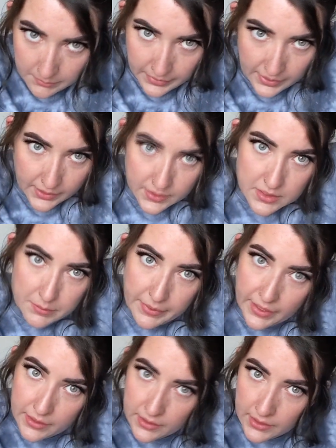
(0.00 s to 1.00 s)
But
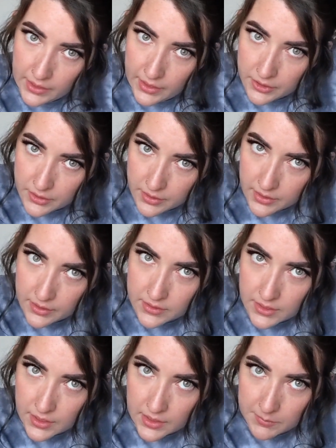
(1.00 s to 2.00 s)
depending on your hair
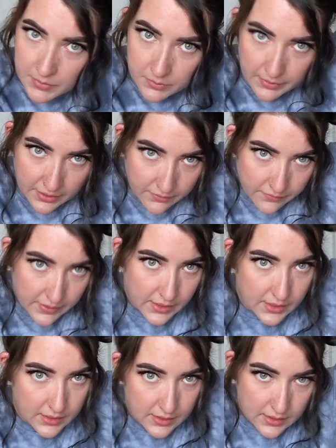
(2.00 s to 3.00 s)
type, you might
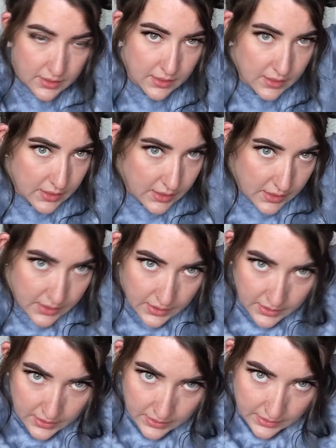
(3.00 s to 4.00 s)
find
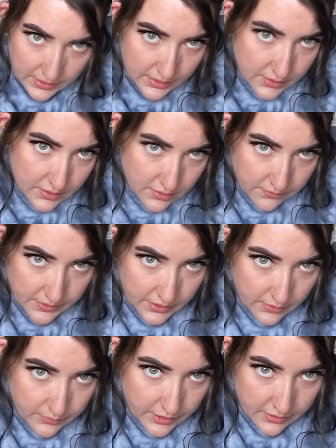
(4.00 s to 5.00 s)
this to
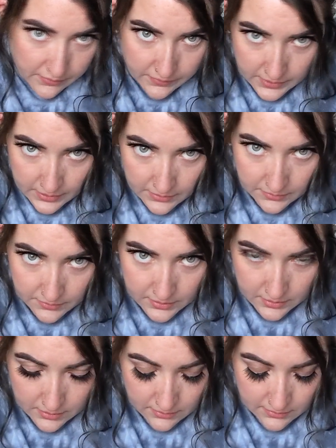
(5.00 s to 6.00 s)
really work for you.
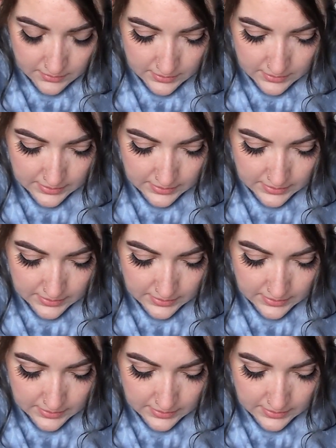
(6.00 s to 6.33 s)
So